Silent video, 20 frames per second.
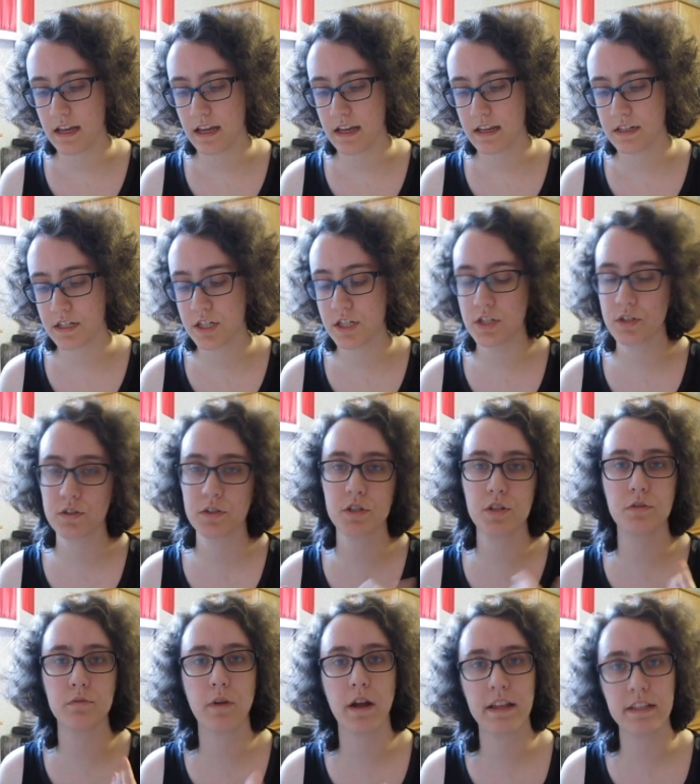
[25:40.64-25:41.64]

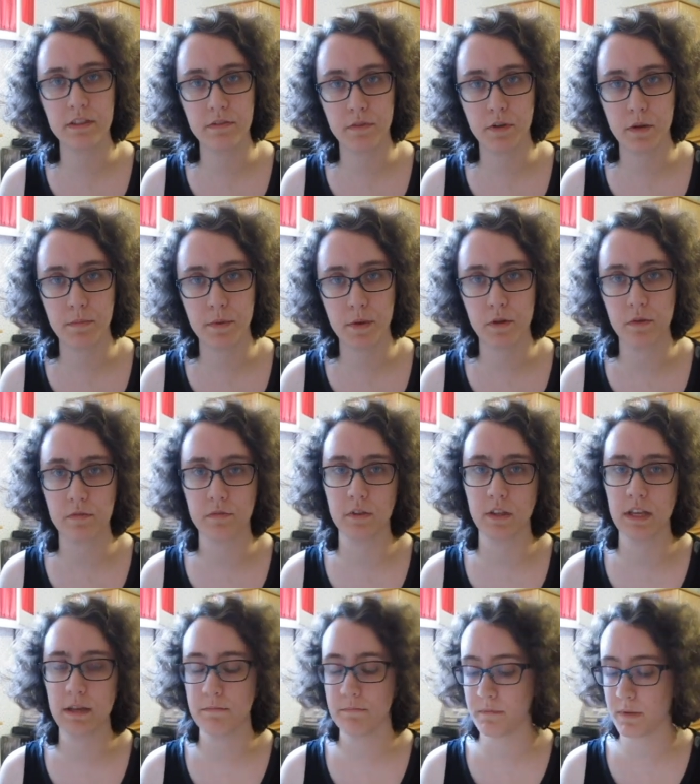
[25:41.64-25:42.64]
She writes very
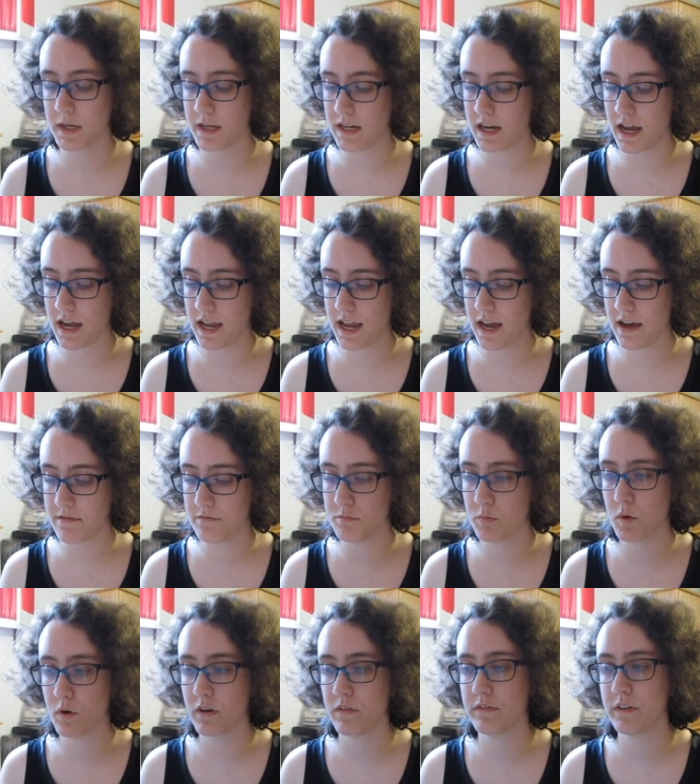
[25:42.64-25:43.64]
beautifully, but I have
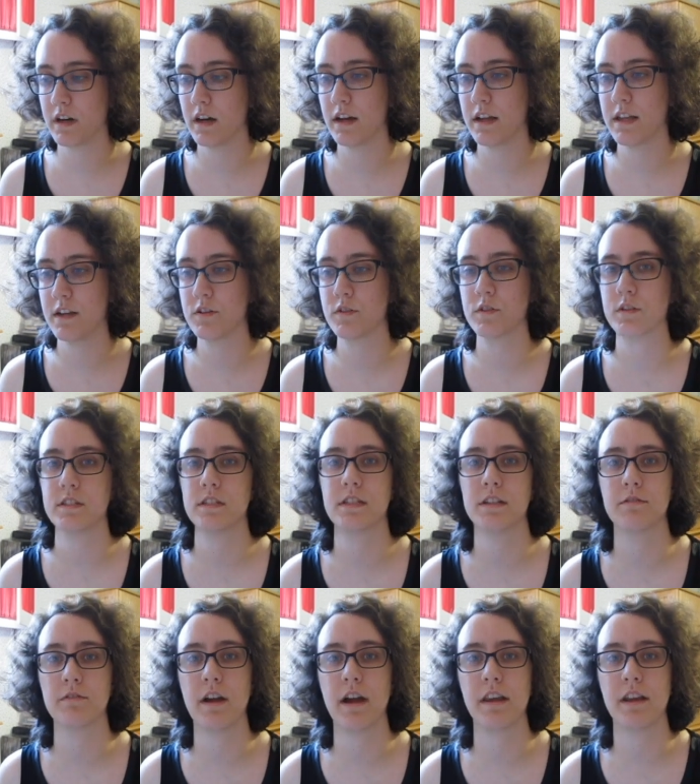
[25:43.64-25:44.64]
more of a interest
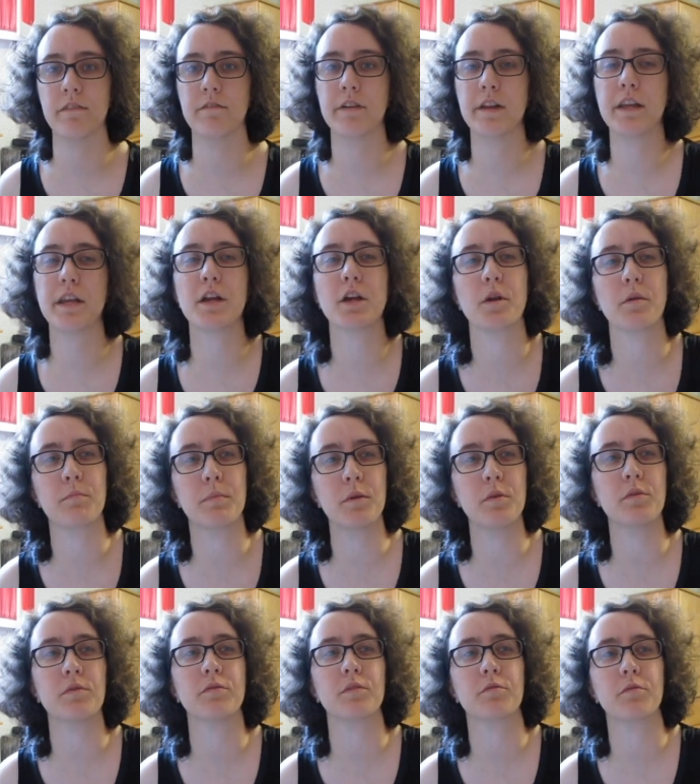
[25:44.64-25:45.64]
in reading her
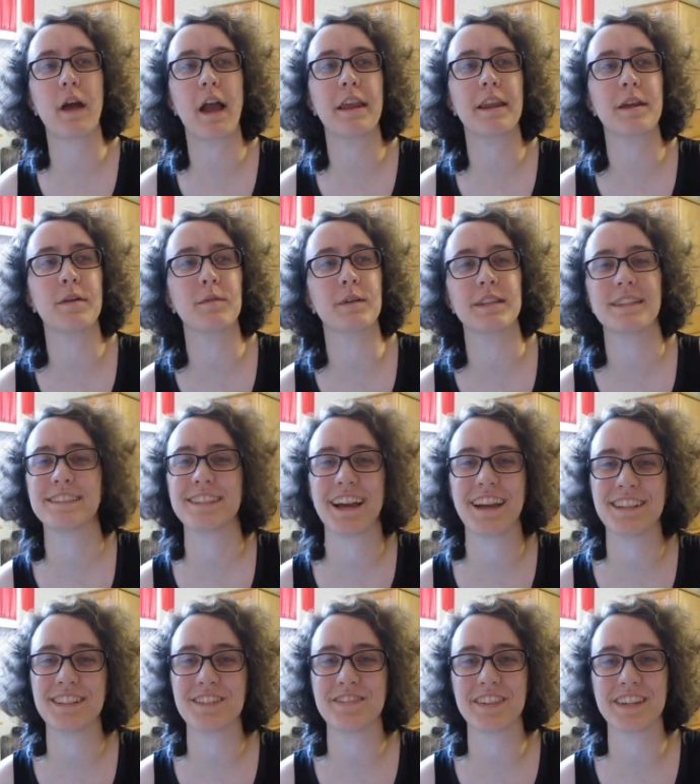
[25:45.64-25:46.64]
beautiful writing when it's
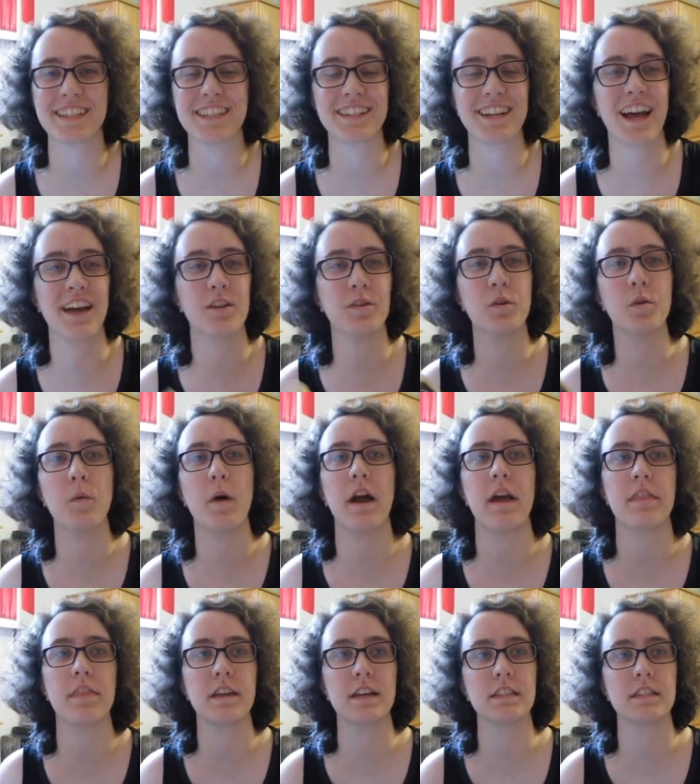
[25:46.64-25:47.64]
science fiction. I don't know why.
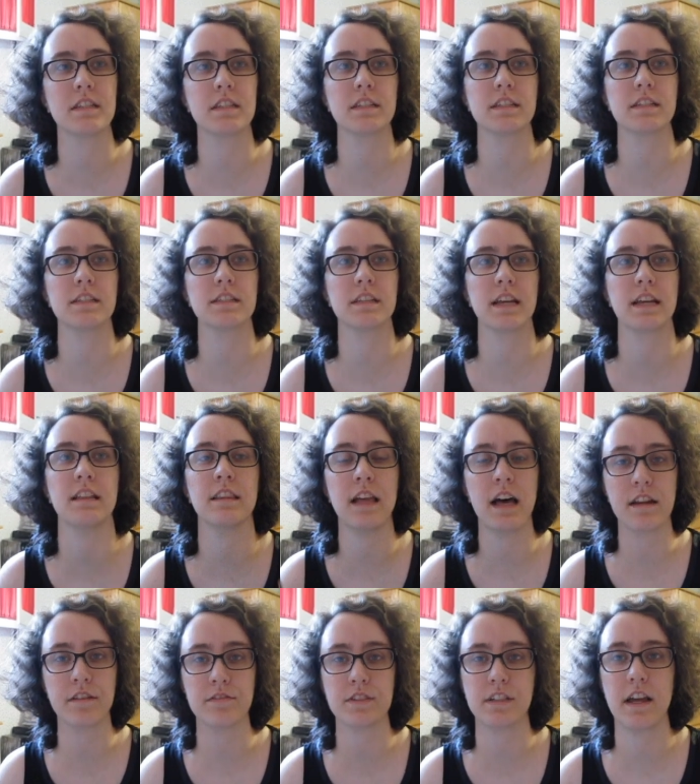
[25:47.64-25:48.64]
I think it's just because, like, a
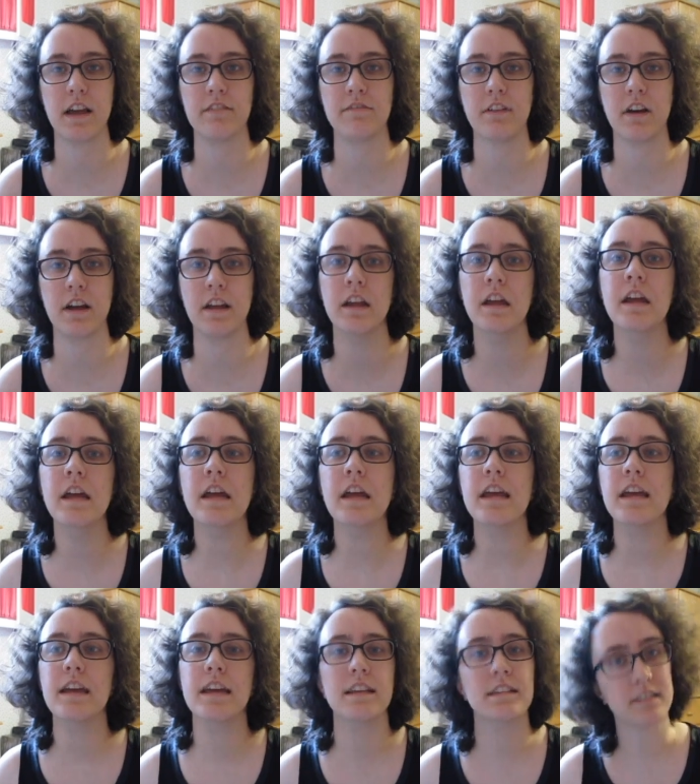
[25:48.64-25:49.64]
lot of sci-fi
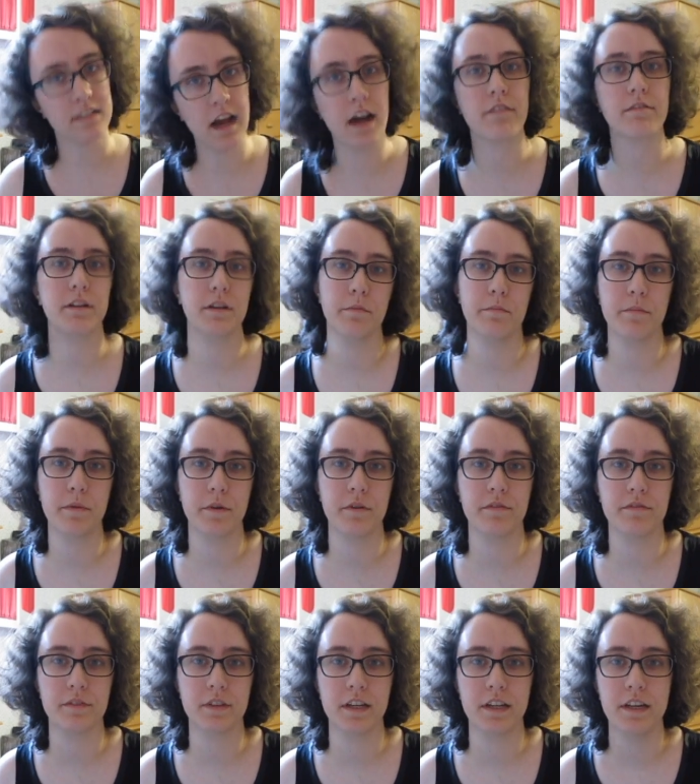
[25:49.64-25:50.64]
is not written
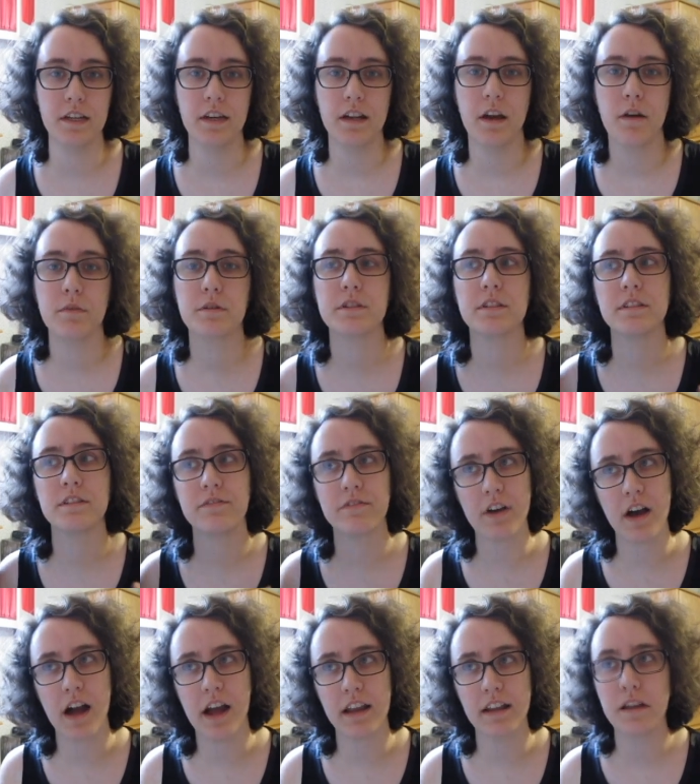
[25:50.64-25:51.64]
beautifully, which is
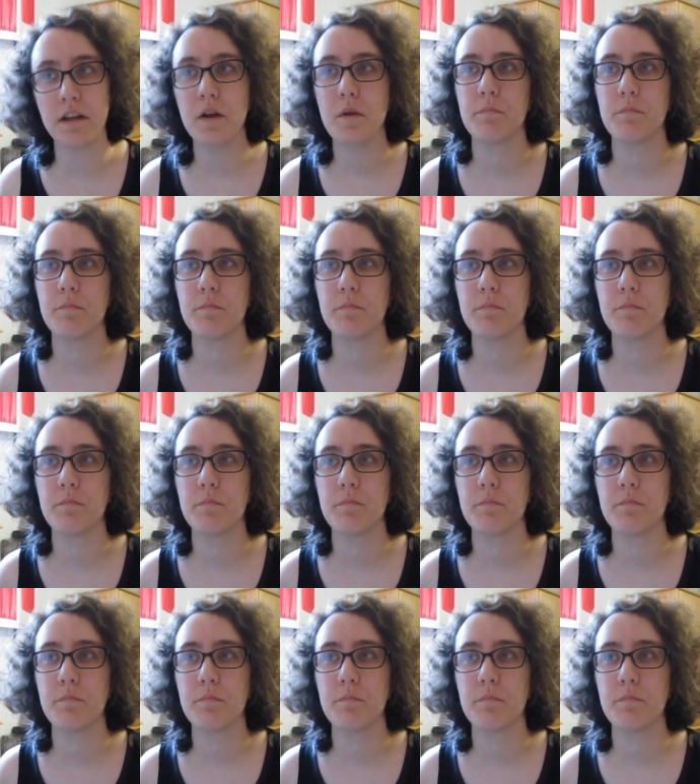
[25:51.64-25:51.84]
fine.